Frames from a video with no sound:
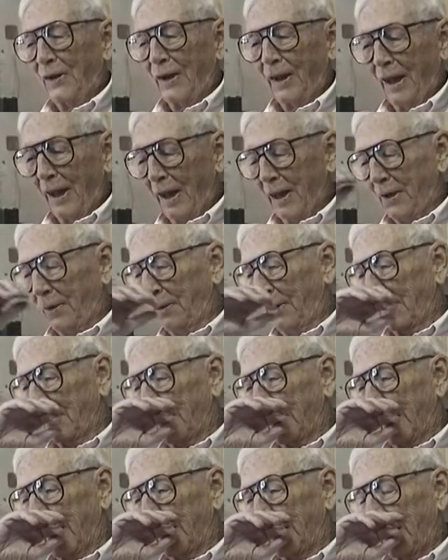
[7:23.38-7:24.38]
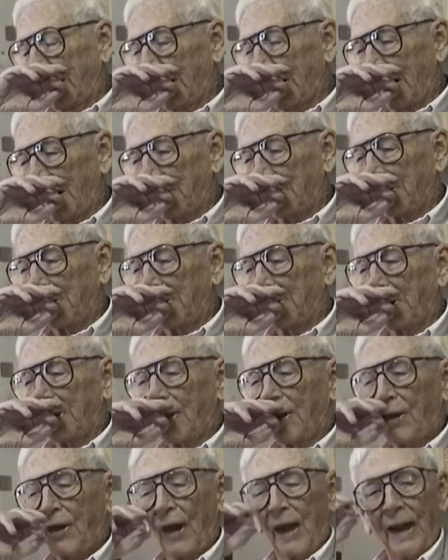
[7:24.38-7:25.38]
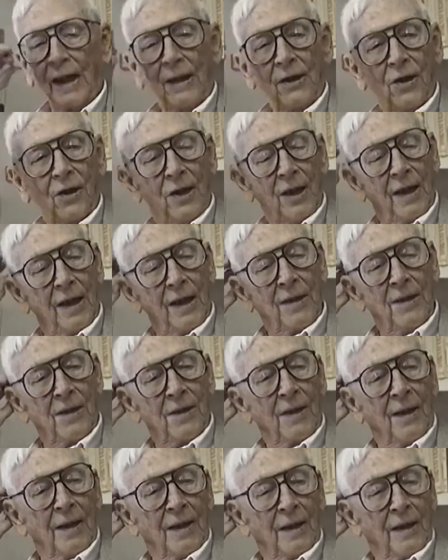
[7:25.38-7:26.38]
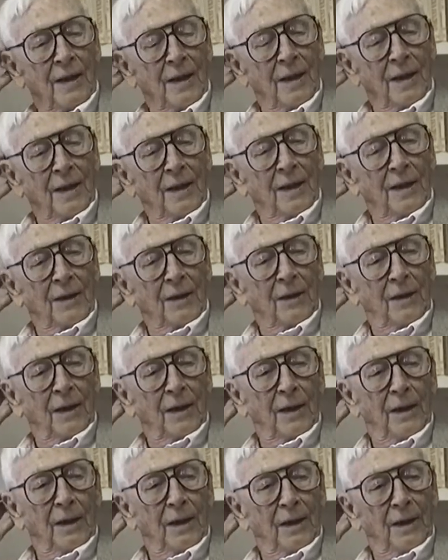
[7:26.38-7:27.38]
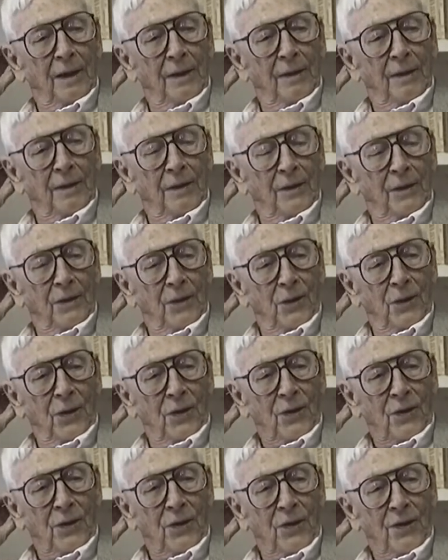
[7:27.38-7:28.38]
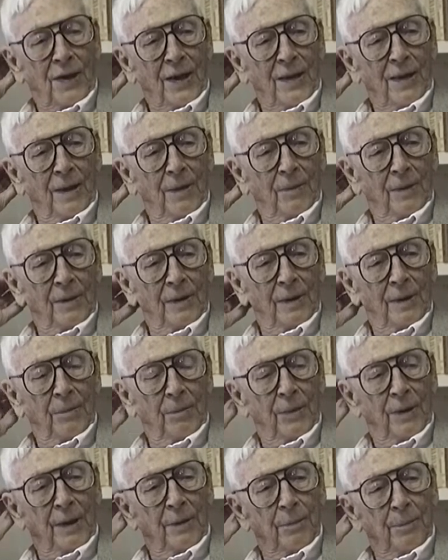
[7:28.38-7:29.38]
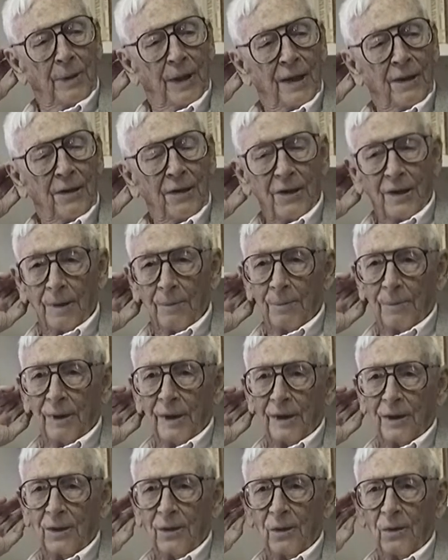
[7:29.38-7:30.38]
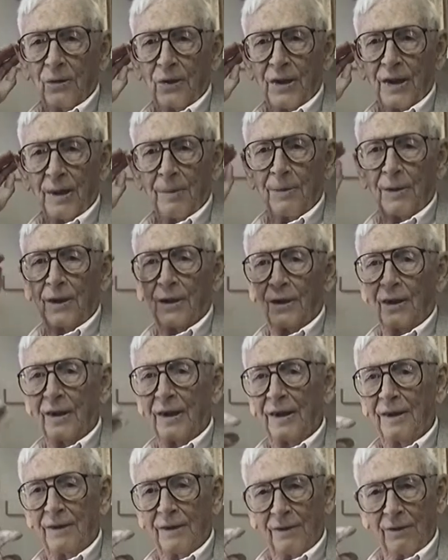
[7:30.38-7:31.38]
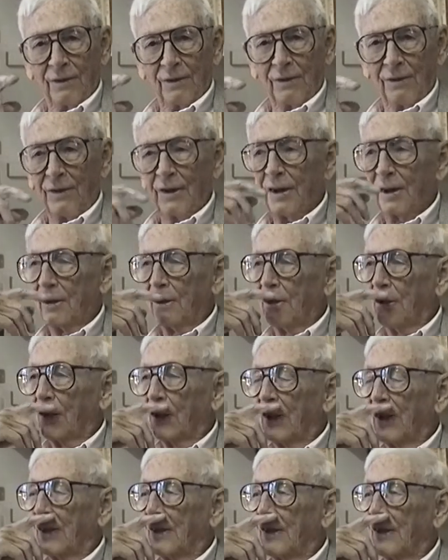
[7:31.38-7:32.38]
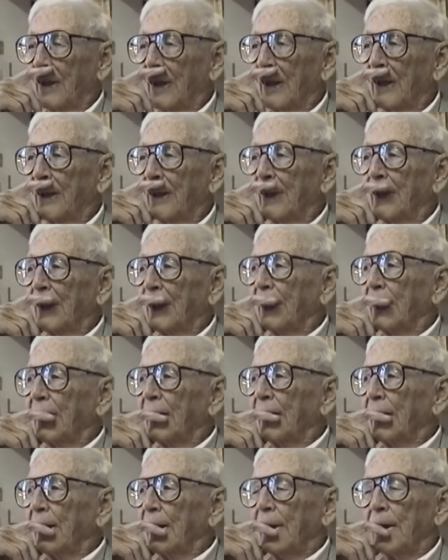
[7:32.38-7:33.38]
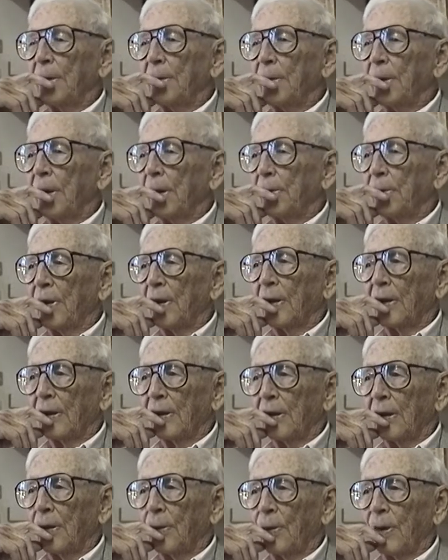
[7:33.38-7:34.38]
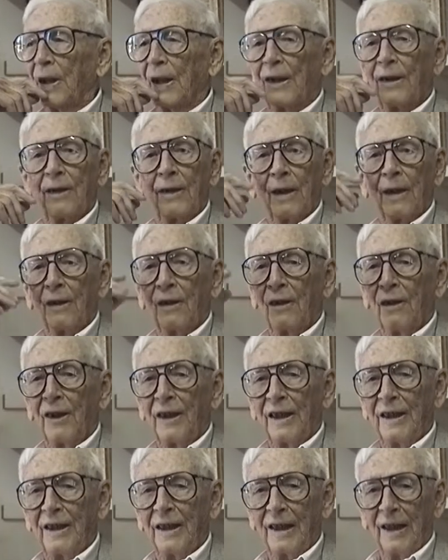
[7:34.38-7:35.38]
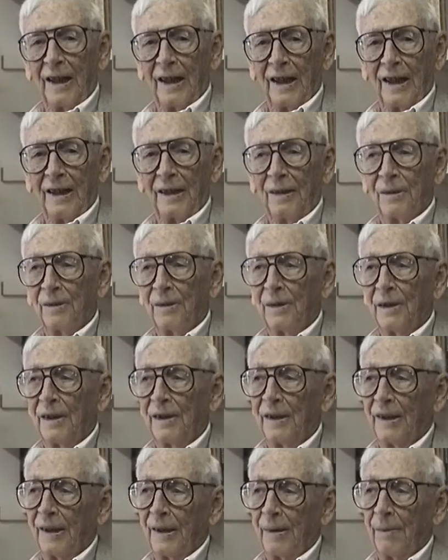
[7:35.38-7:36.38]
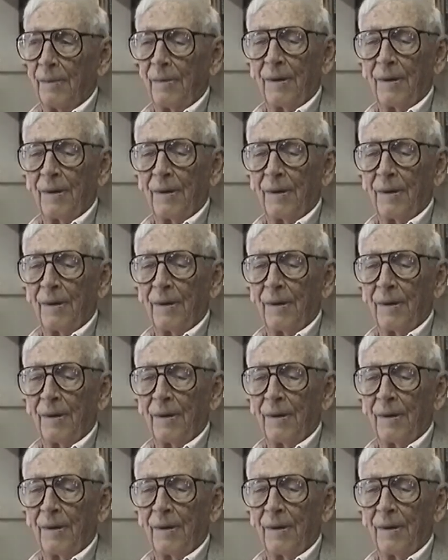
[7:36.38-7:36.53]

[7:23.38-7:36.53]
guys were around town. I remember Shaq Chase uh, used to sit on one of the benches up by the old cemetery near Dory's there. He'd be up there in good weather every day with. Uh,